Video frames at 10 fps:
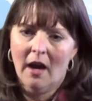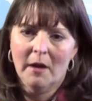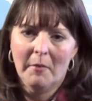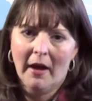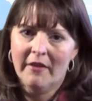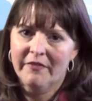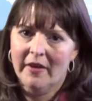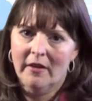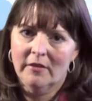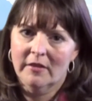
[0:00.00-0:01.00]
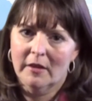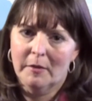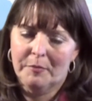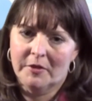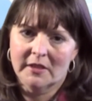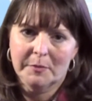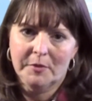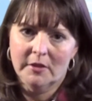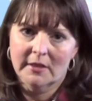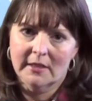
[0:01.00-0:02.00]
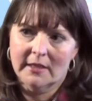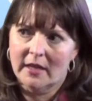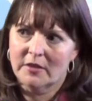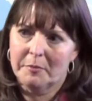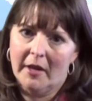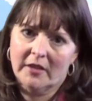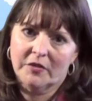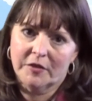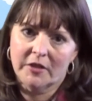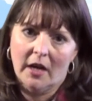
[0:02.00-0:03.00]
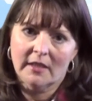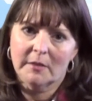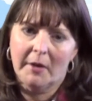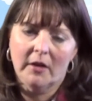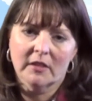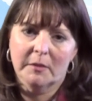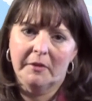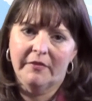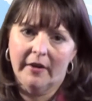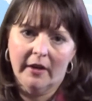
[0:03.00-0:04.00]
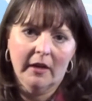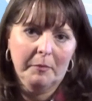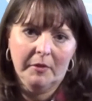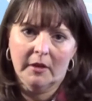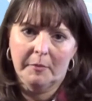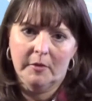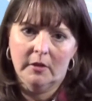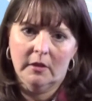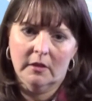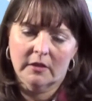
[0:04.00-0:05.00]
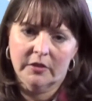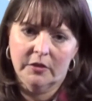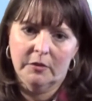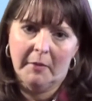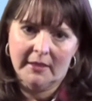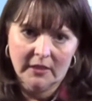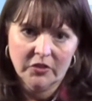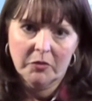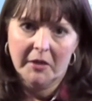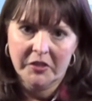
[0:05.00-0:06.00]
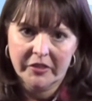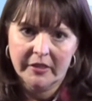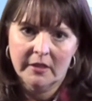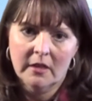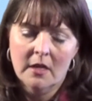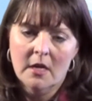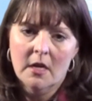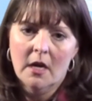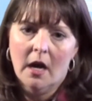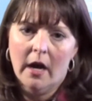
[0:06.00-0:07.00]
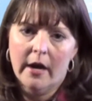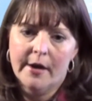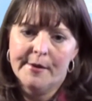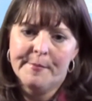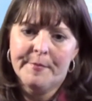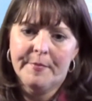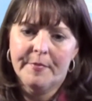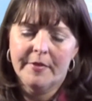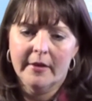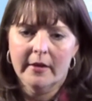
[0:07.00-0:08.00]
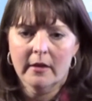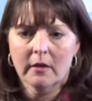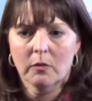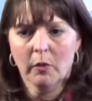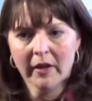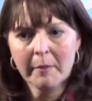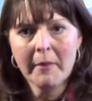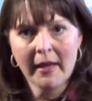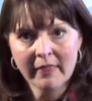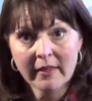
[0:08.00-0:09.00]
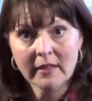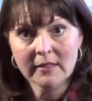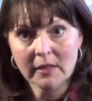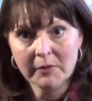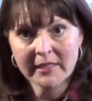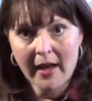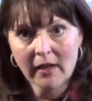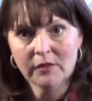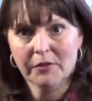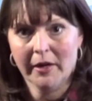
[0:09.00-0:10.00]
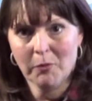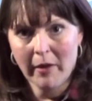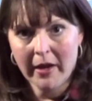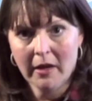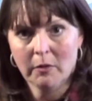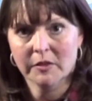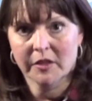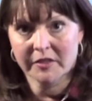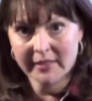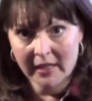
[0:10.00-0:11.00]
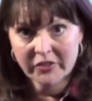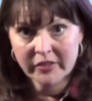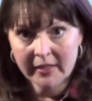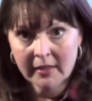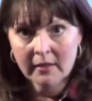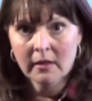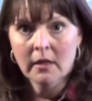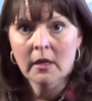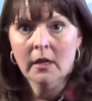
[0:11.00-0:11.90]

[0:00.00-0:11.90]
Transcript: Um, I found the principles that Dr. Blatchford talks about to be very applicable to my situation. Um, the, one of the main things that we tackled right away was our scheduling.